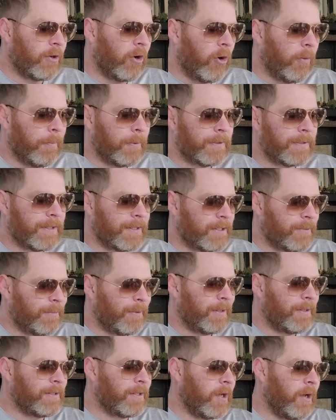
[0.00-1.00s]
all
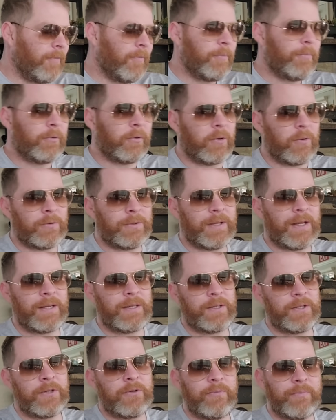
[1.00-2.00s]
participants of a
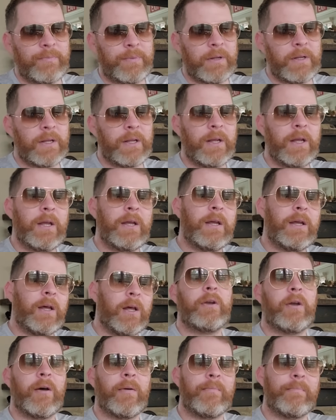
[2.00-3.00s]
protest to be
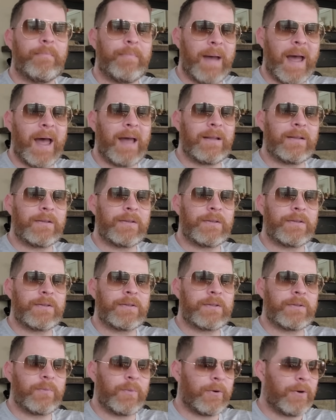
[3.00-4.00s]

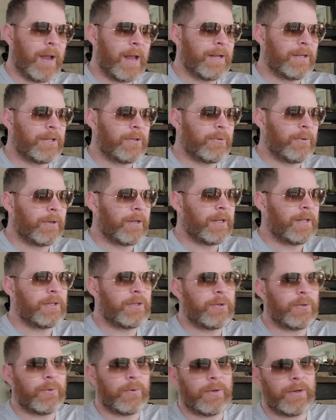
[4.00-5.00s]
combatants. We're entering
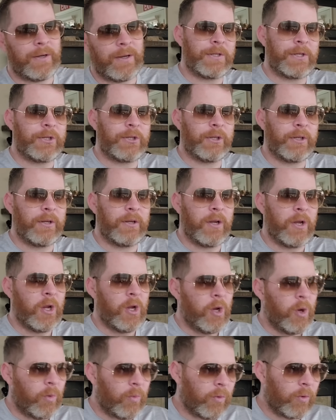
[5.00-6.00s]
into a position
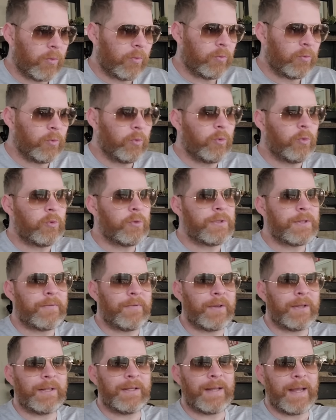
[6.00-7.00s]
where rules of
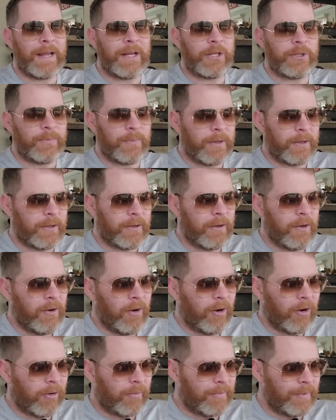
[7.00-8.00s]
engagement
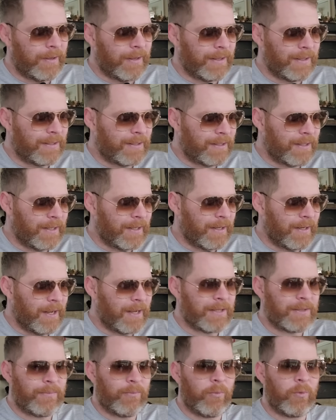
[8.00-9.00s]
are being seen
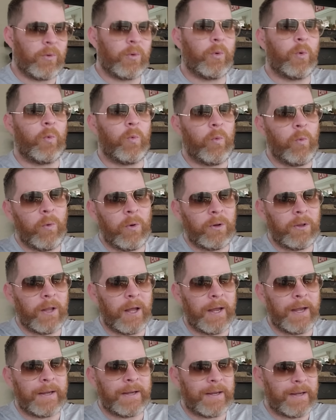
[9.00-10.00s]
as more
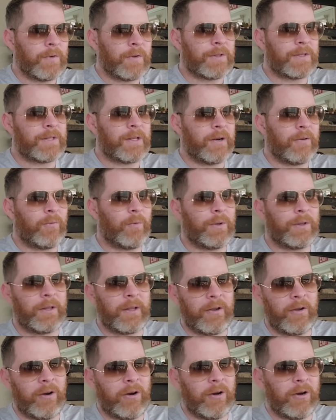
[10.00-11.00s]
warlike instead of what
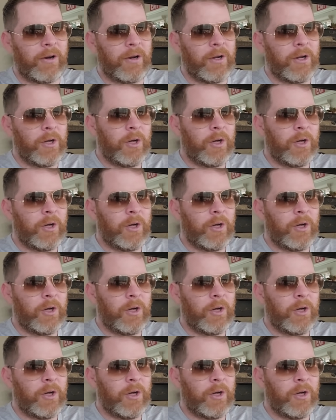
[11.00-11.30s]
they are,